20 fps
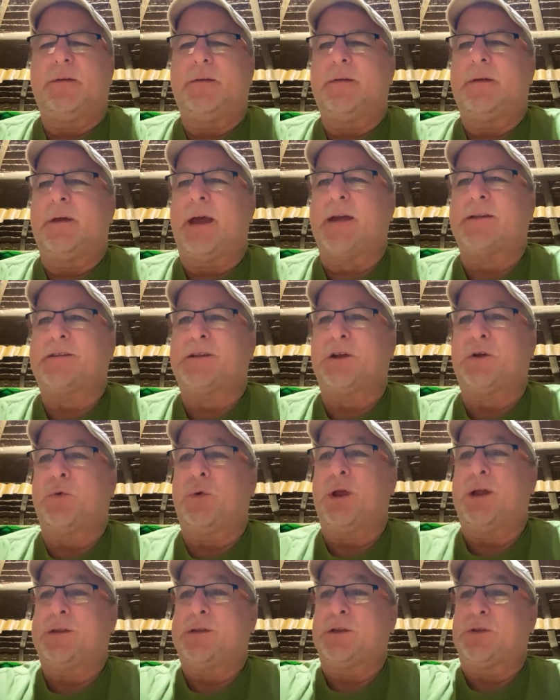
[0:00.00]
hectic
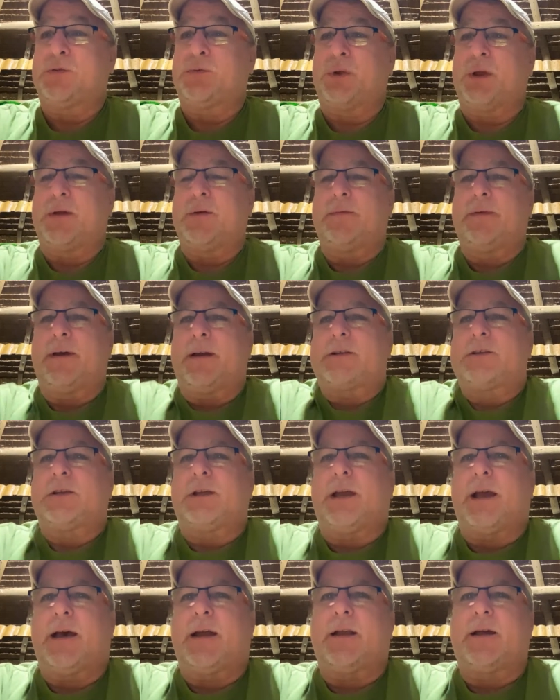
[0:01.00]
week this week. We've actually
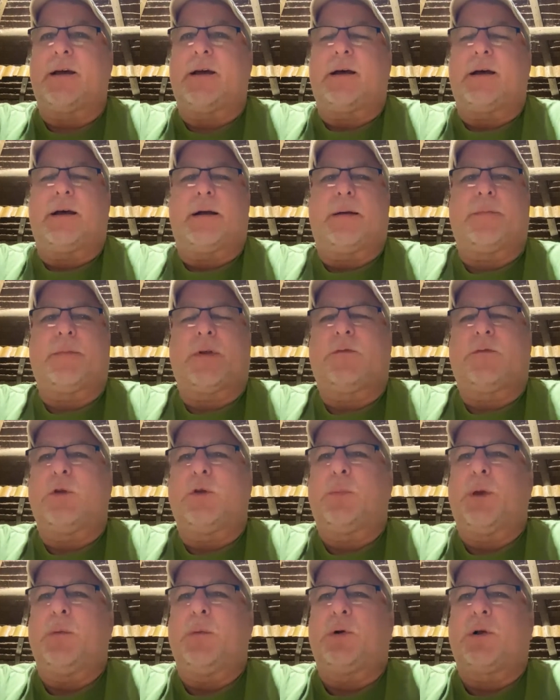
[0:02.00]
had a few
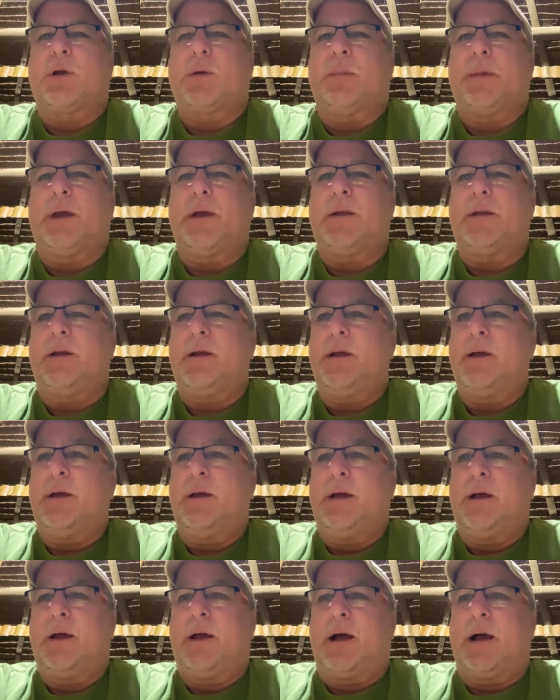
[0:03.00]
people come in,
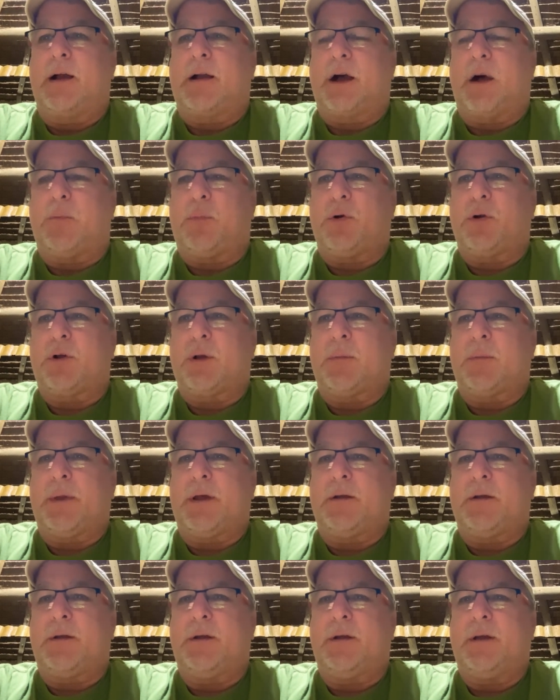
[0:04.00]
a couple come
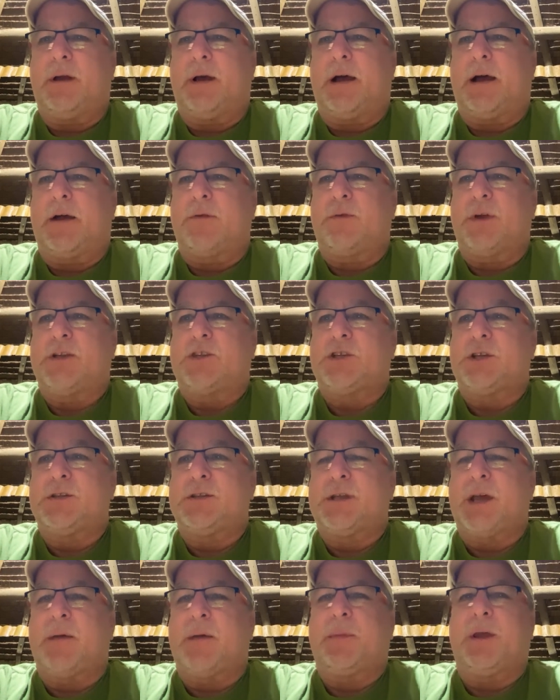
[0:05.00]
in, Rich and
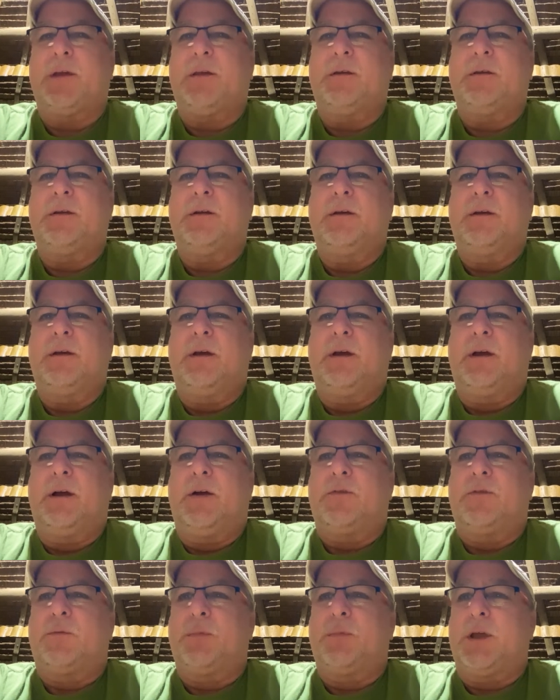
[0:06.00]
Debbie
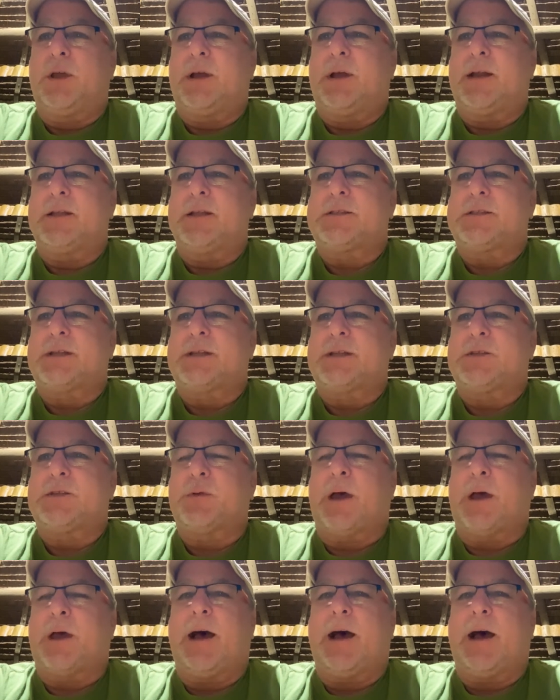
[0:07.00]
from the United States,
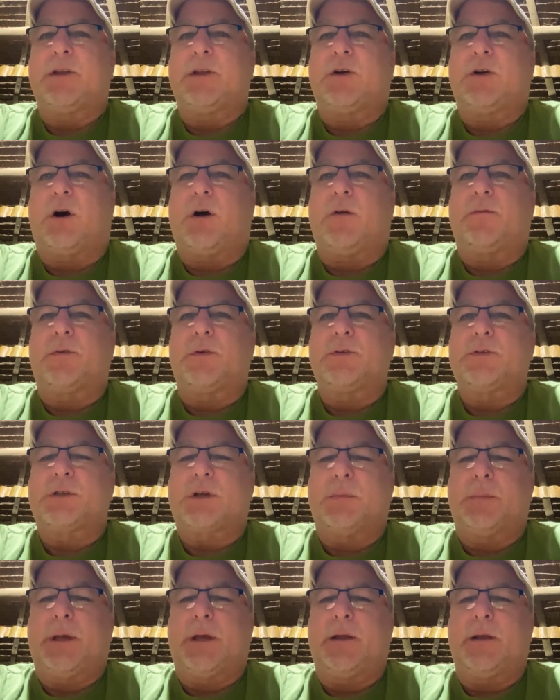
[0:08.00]
avid golfers
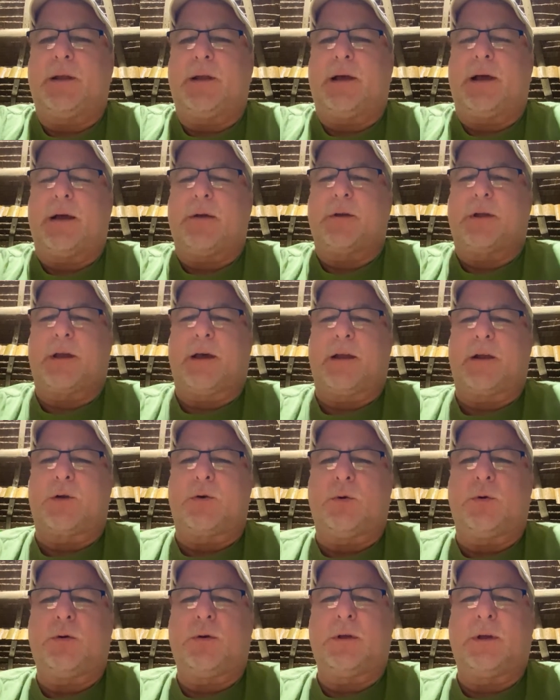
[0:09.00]
come in, kind of
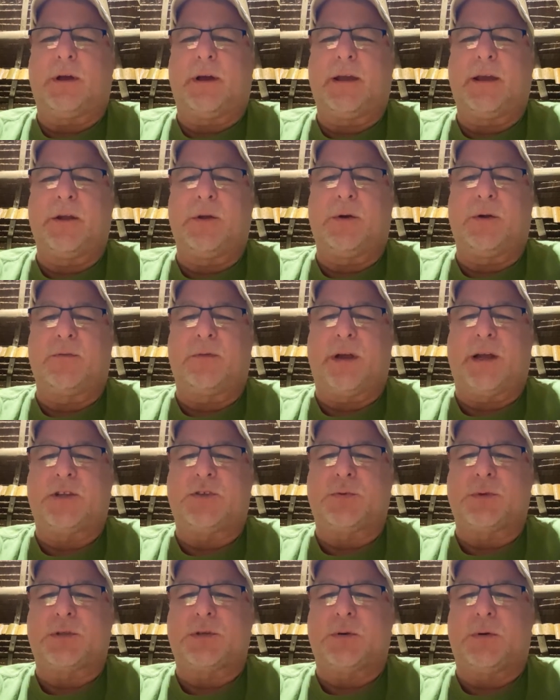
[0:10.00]
cool. How you doing,
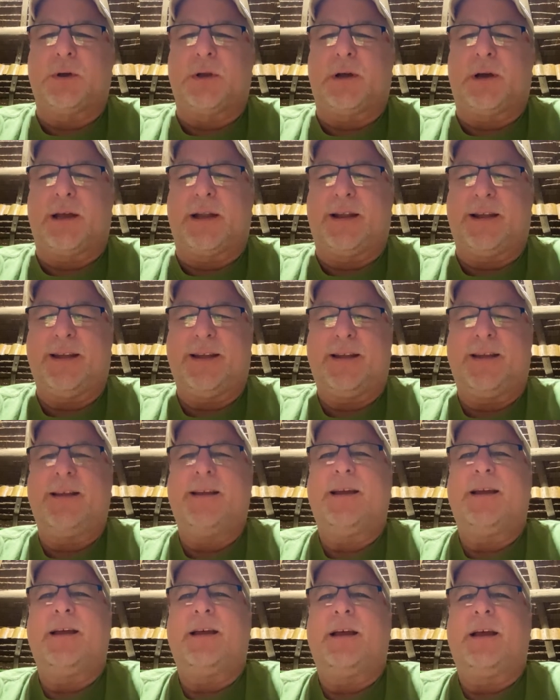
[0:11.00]
Rich? What's going
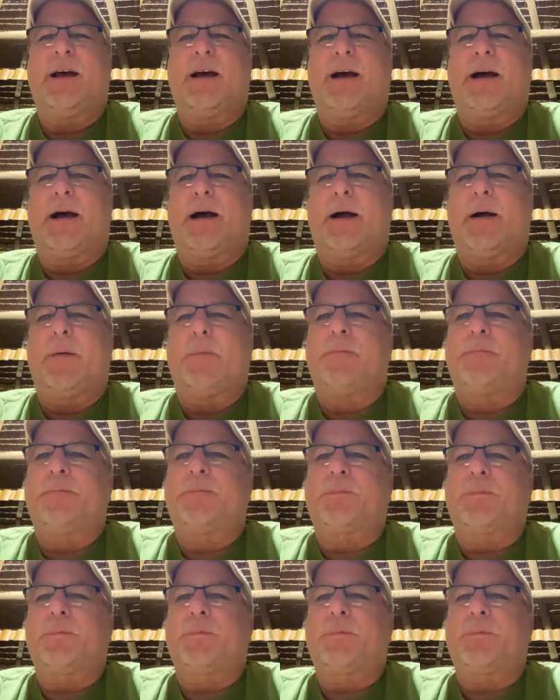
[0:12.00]
on?